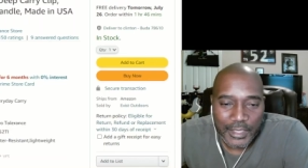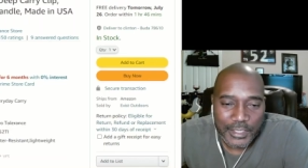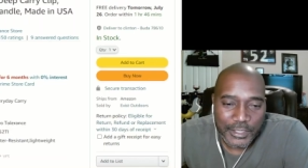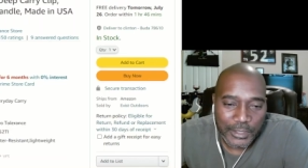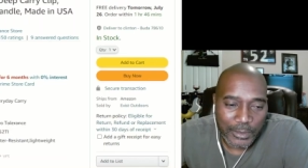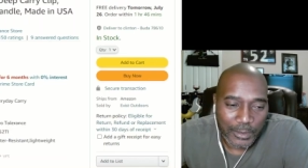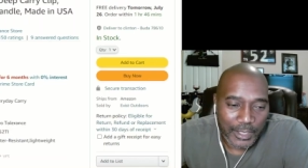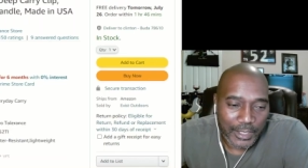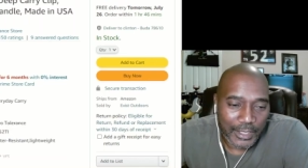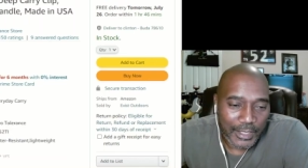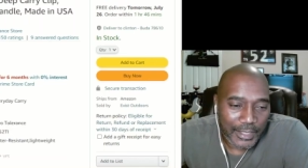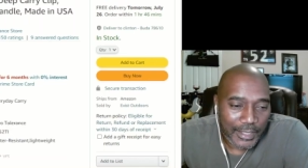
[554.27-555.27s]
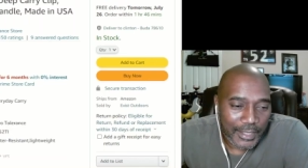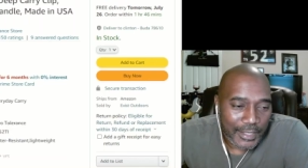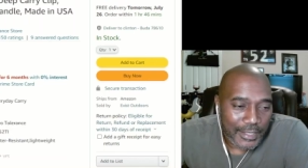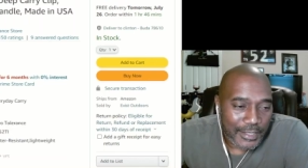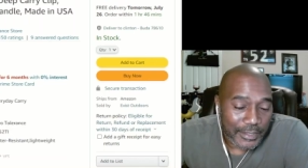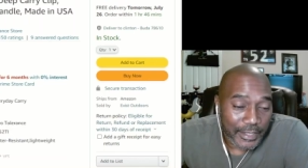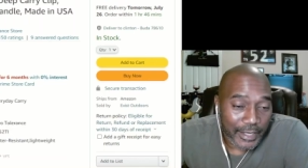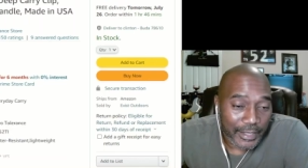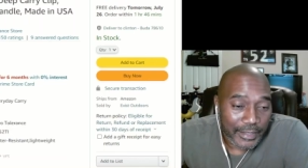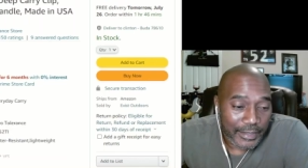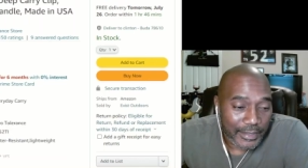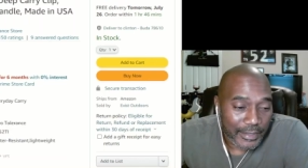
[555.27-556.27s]
So but yeah,
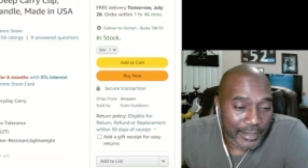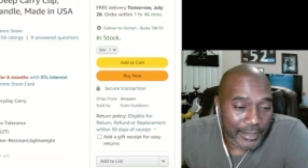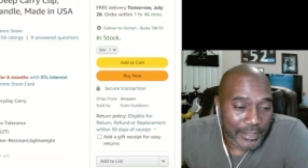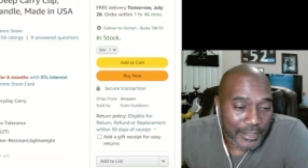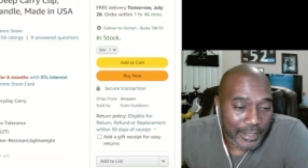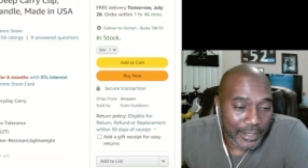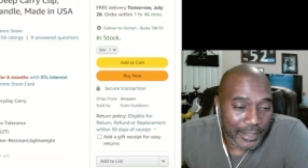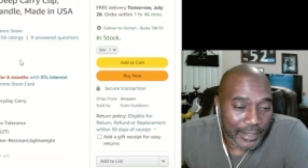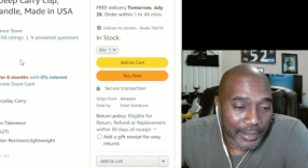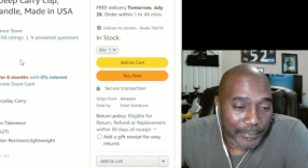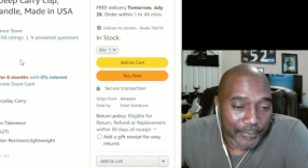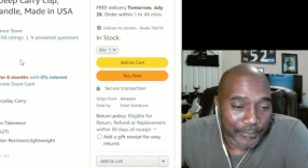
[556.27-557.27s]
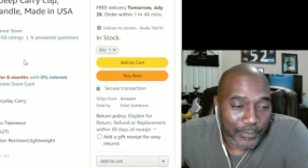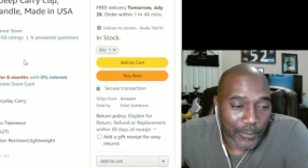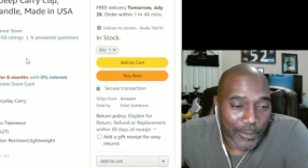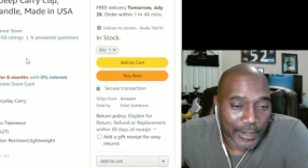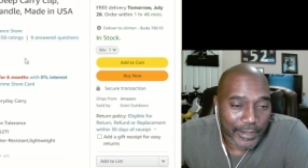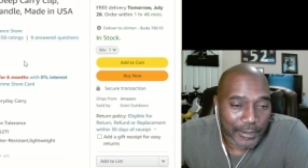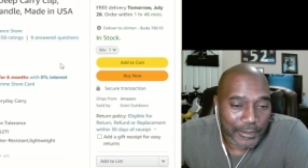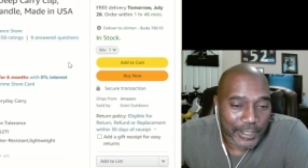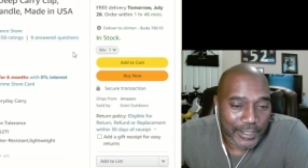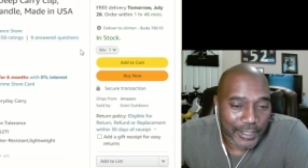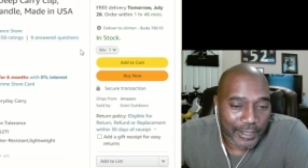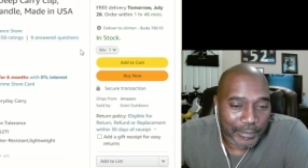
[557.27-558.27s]
it's one of the other
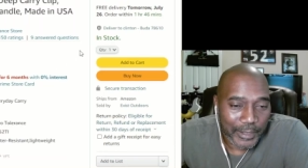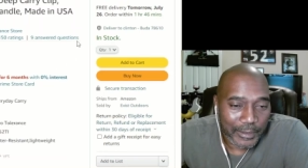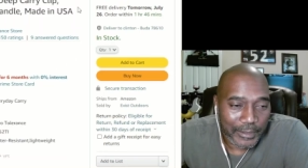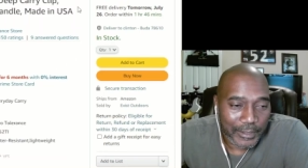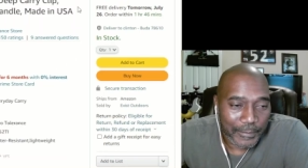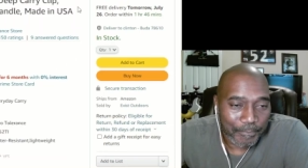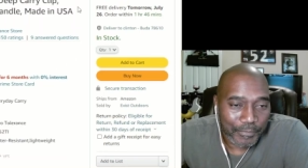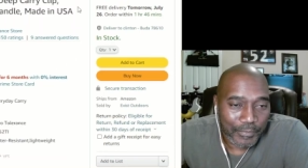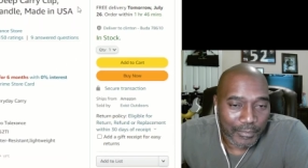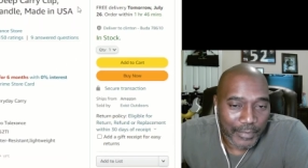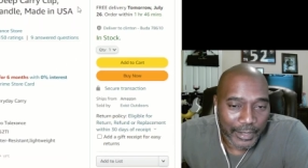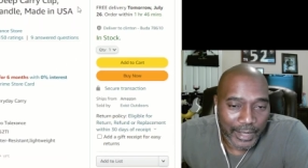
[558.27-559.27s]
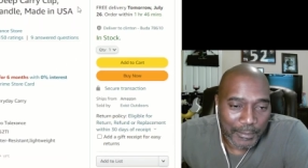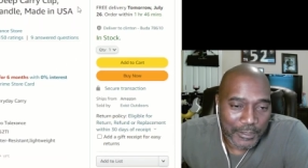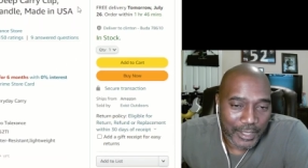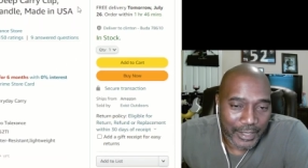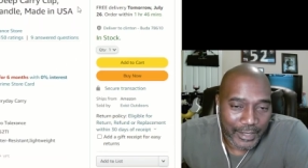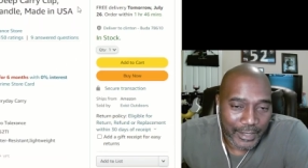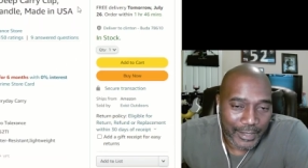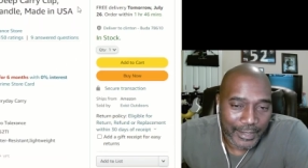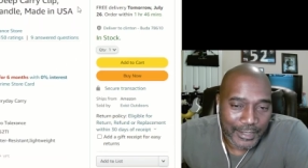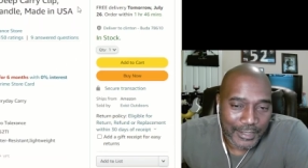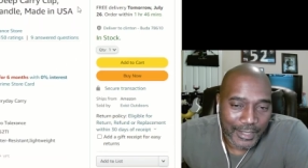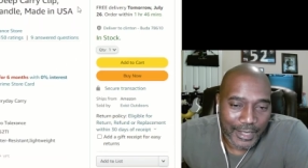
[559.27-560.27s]
things I like about Amazon, and I
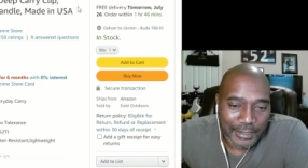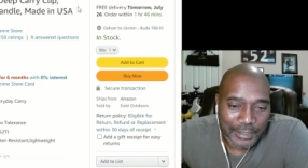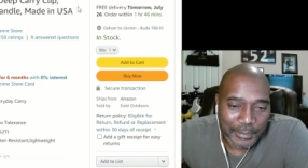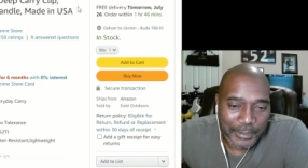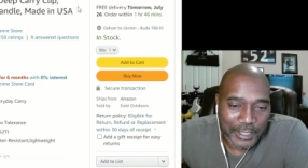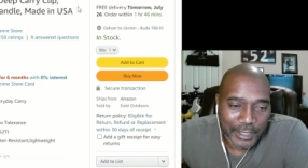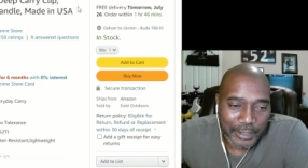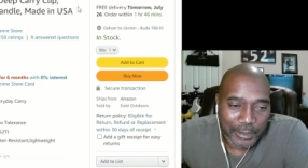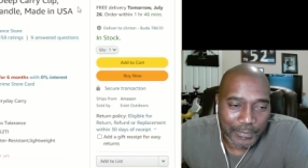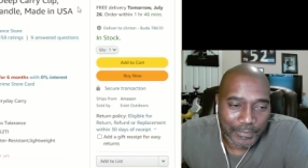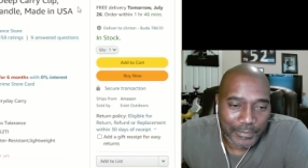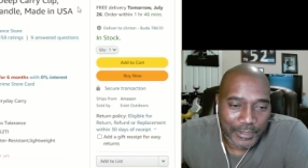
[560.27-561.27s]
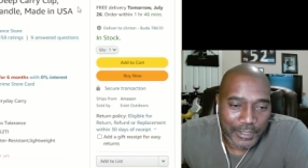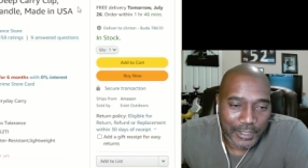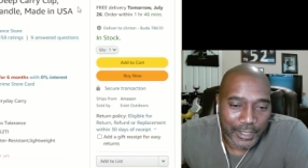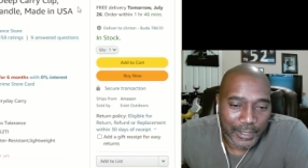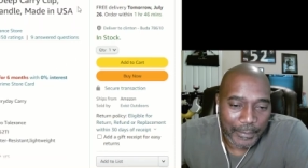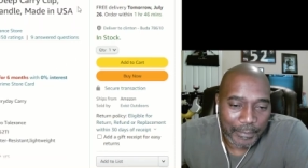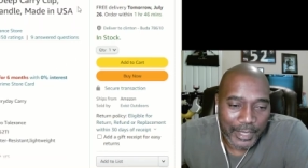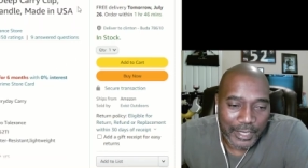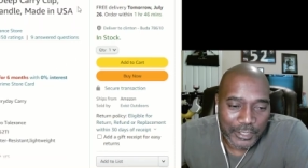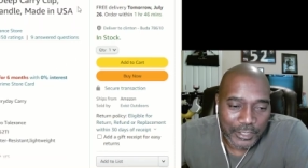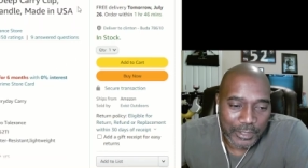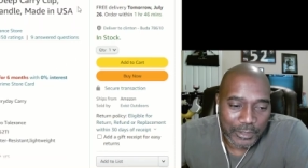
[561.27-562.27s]
guess some of these other
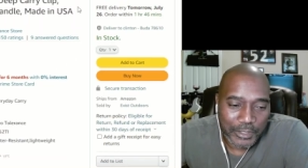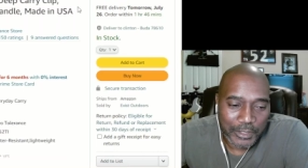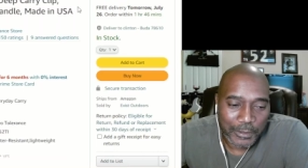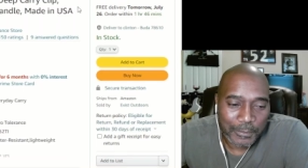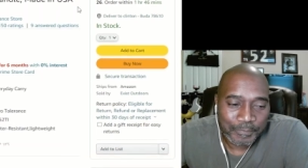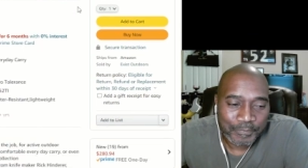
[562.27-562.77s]
pages do too.